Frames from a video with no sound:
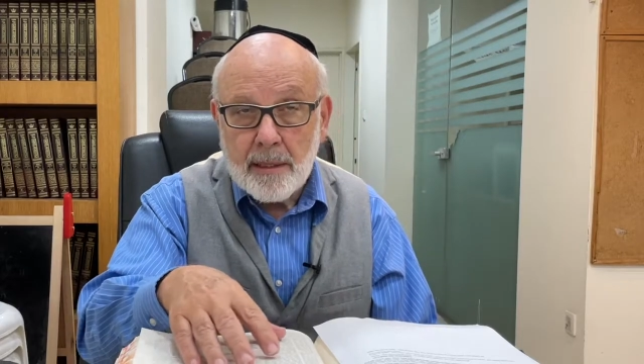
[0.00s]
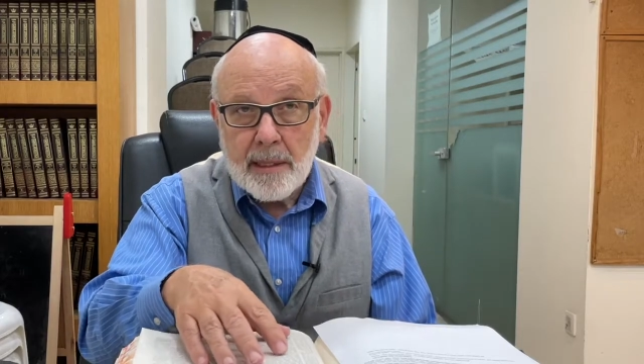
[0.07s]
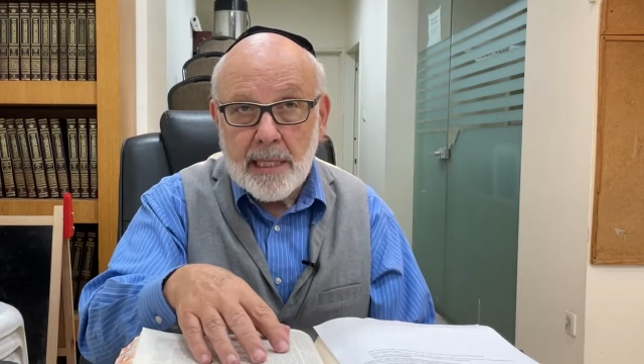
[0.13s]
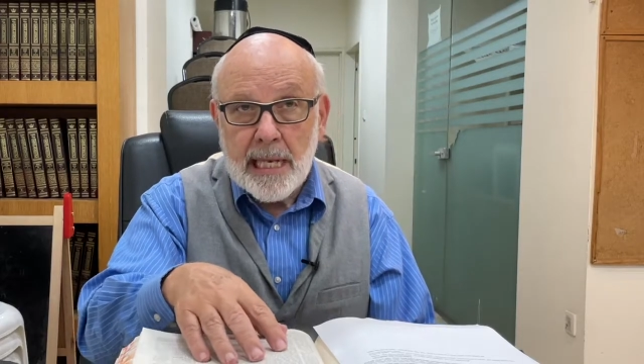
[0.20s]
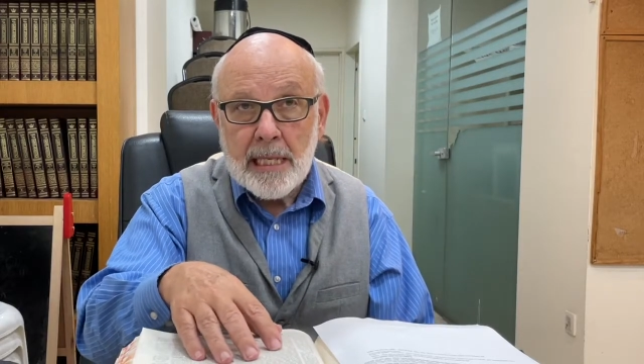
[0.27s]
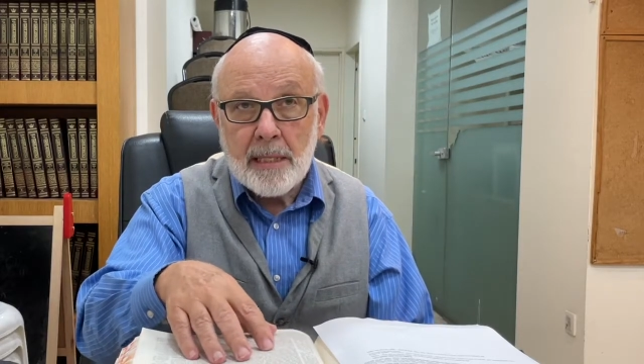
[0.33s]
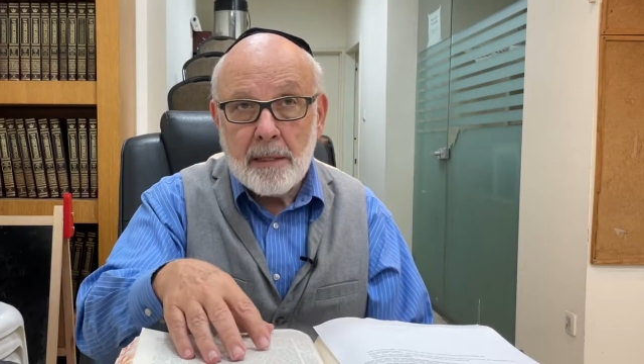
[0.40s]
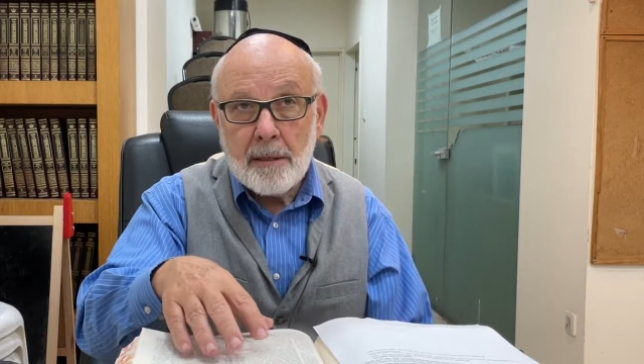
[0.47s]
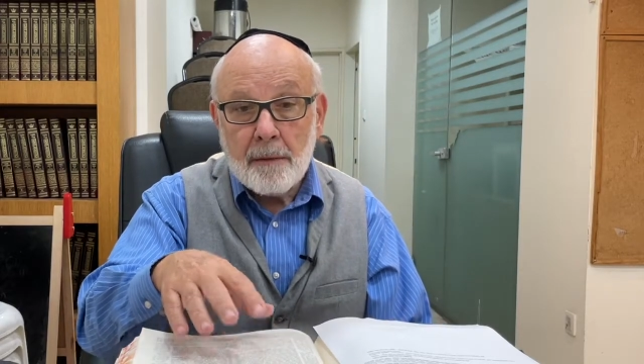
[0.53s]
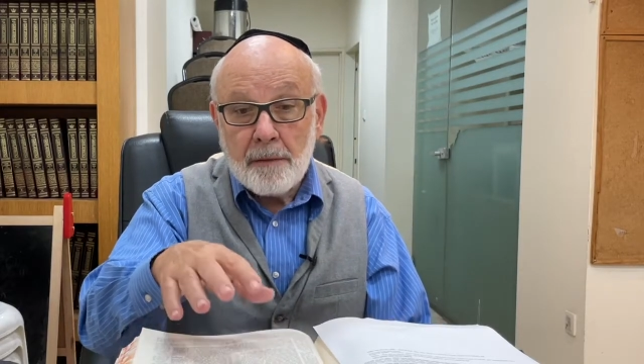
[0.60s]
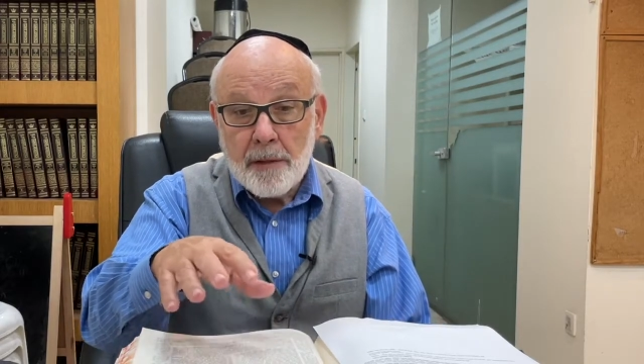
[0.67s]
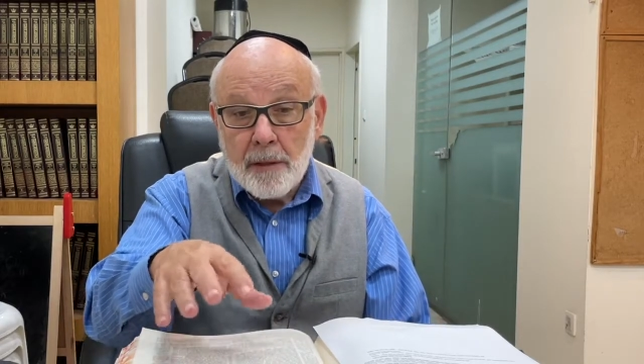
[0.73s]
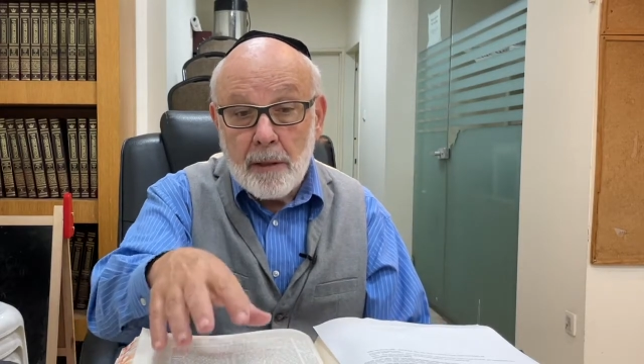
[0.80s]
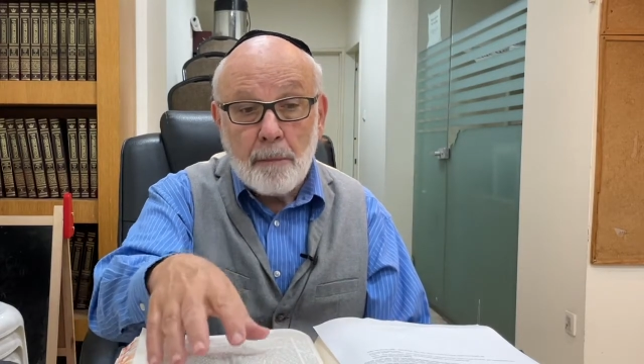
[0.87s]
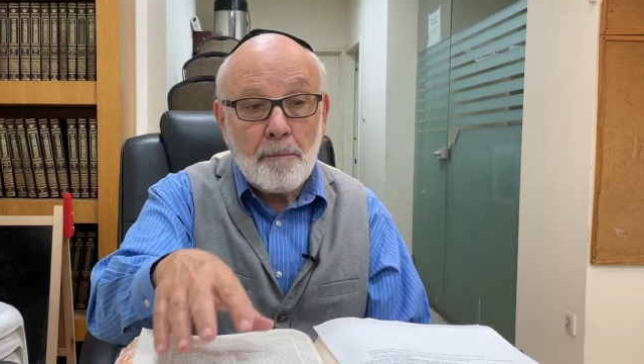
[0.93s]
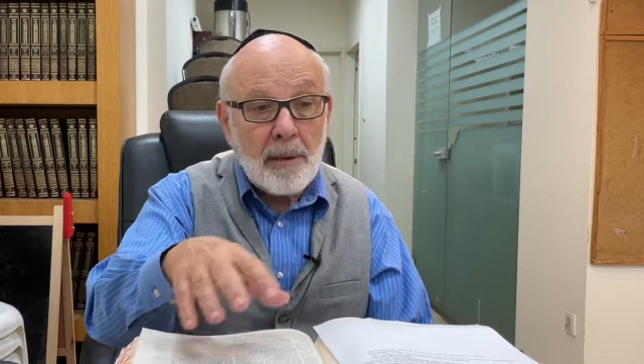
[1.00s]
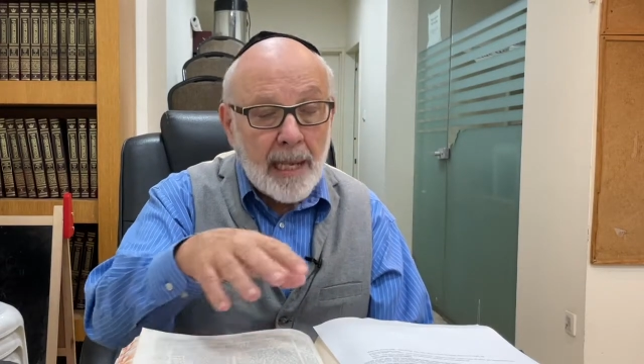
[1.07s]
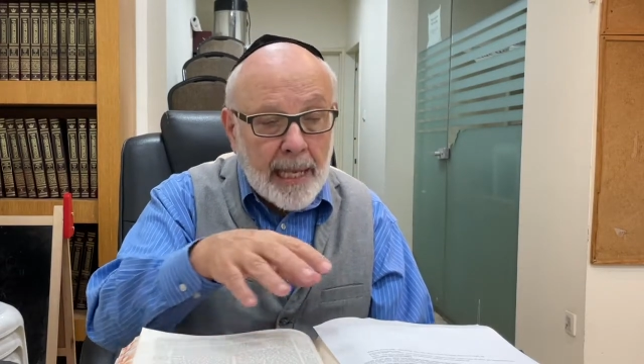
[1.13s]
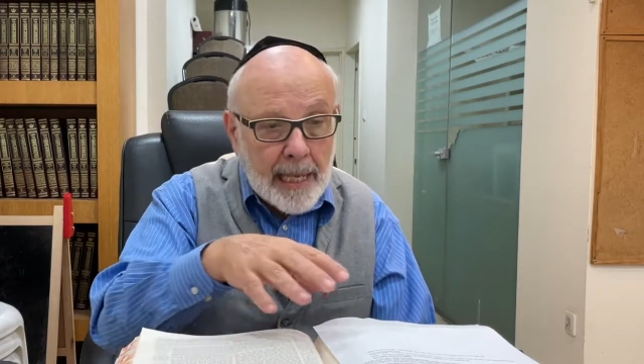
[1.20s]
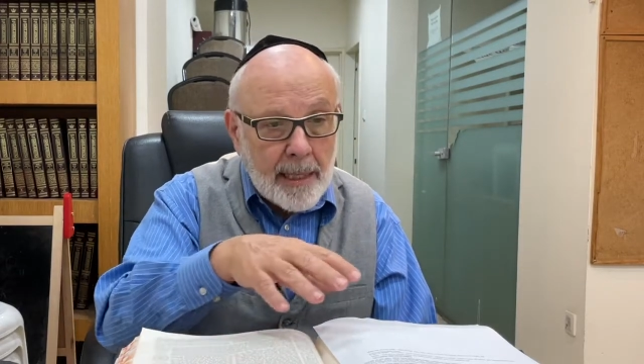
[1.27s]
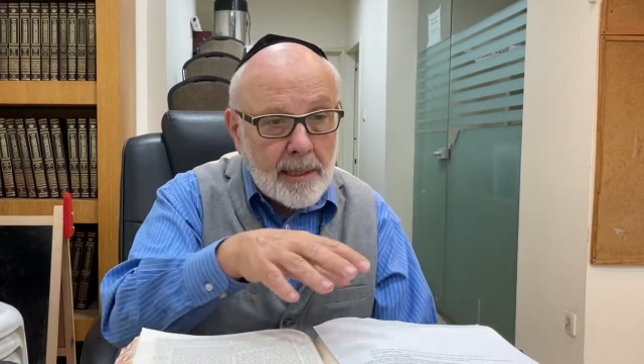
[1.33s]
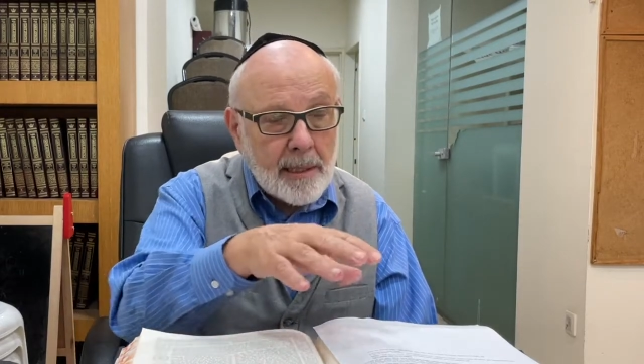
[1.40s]
sensitive to the
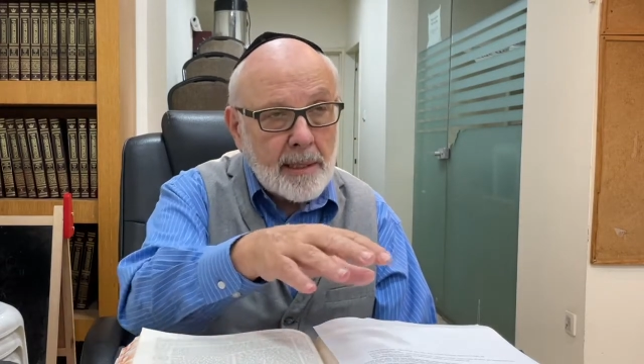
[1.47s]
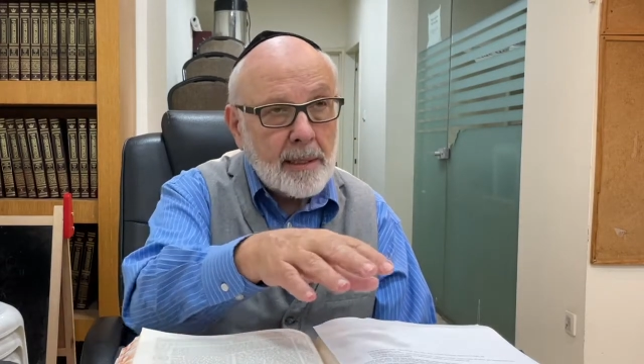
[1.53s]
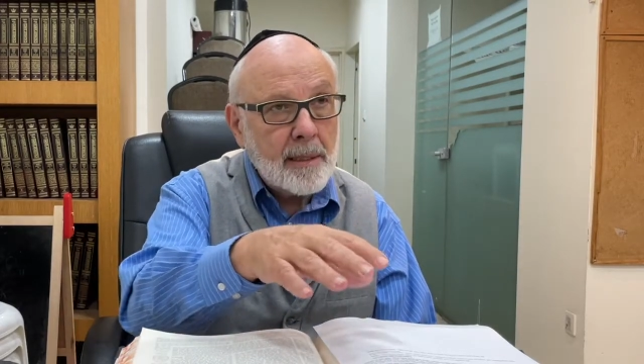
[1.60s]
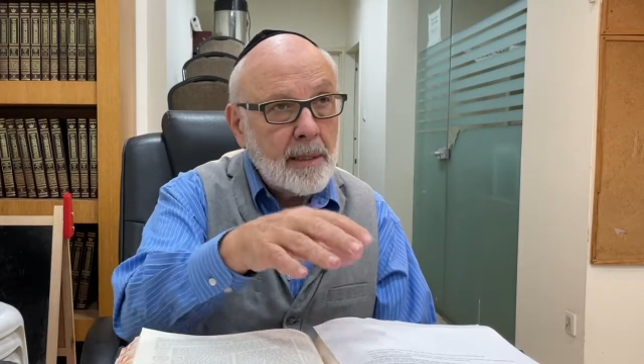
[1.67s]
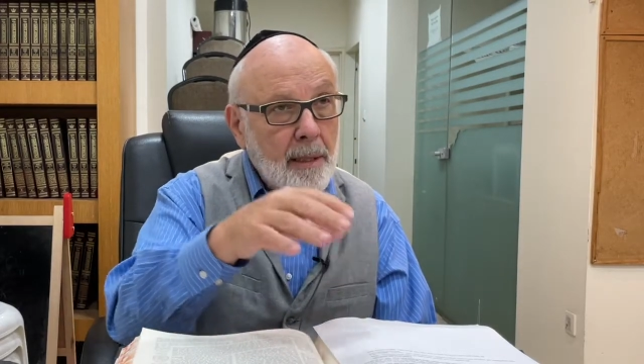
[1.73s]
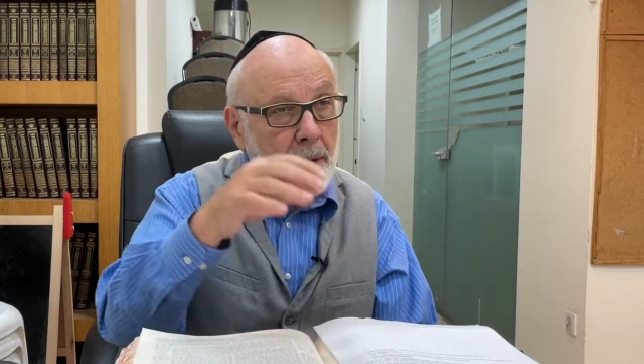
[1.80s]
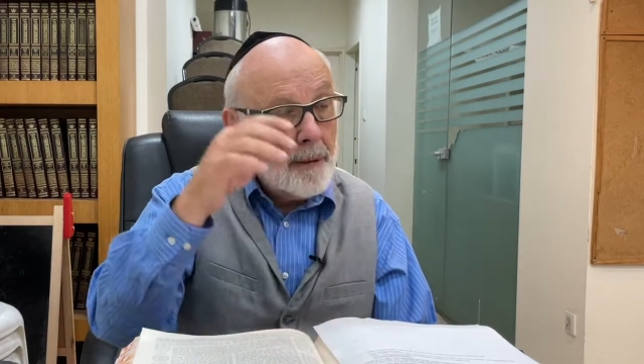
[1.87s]
place,